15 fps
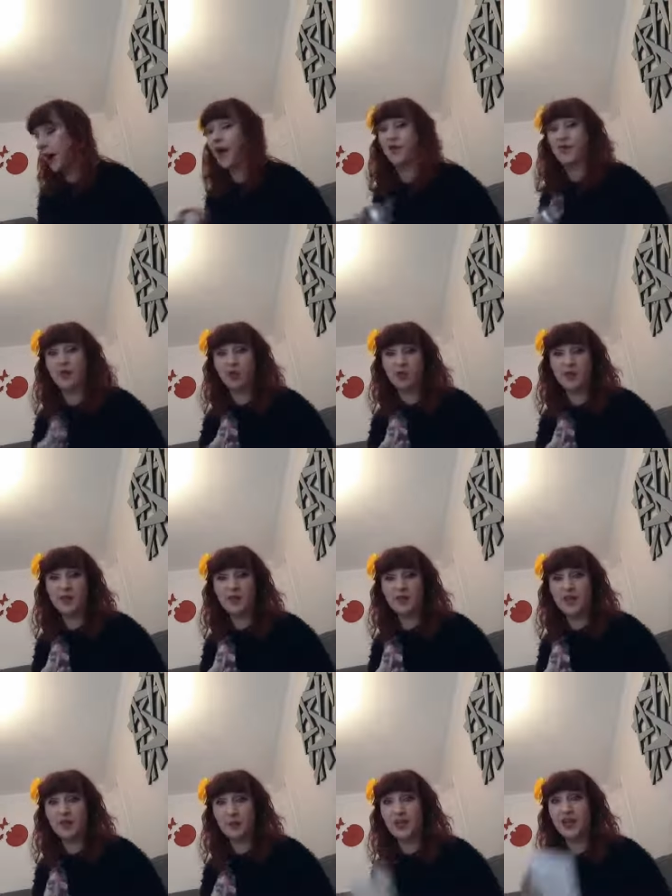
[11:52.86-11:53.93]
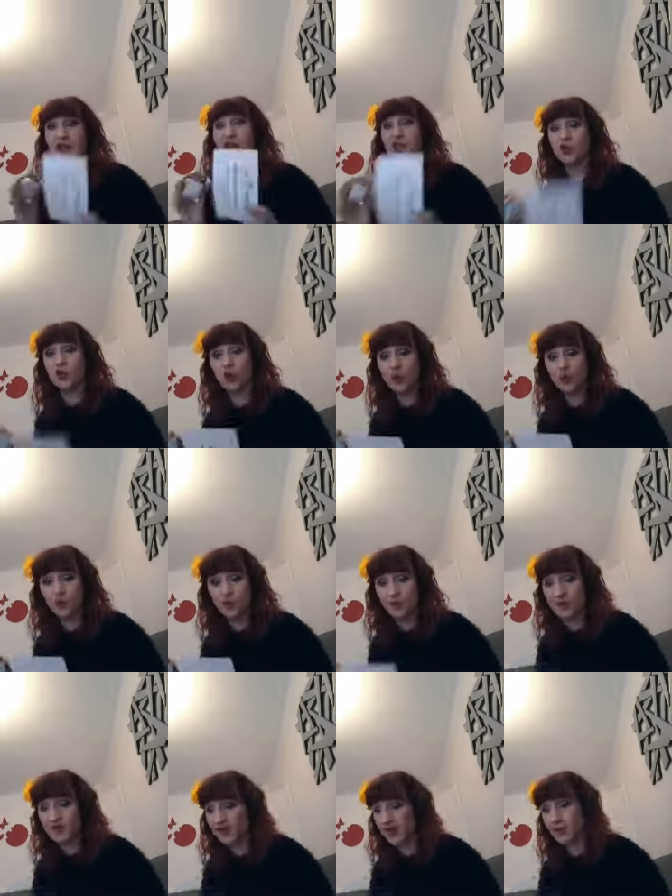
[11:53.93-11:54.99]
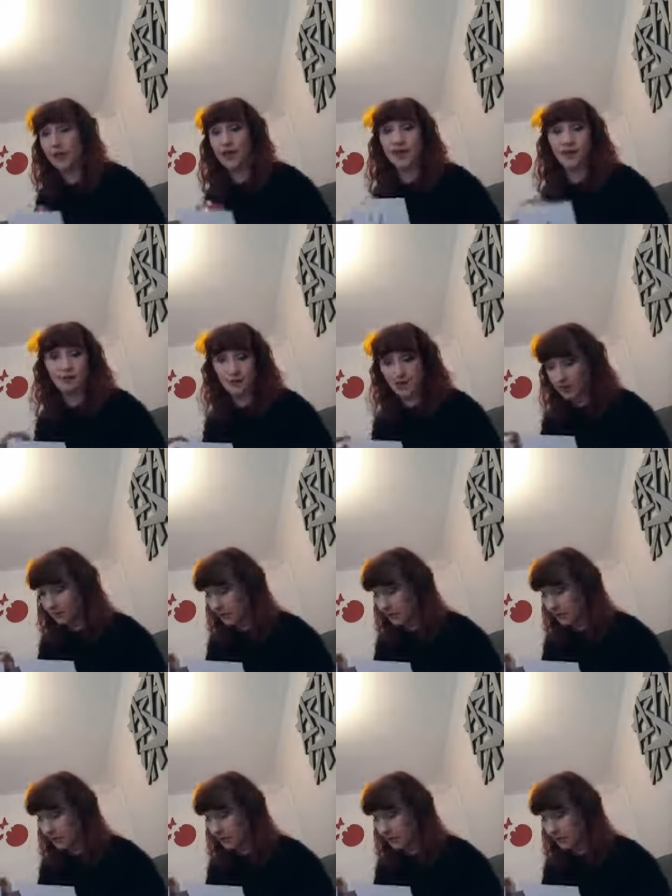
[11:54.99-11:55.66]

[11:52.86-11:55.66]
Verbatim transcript: have your own wee ceremony and do your own wee ceremony when you're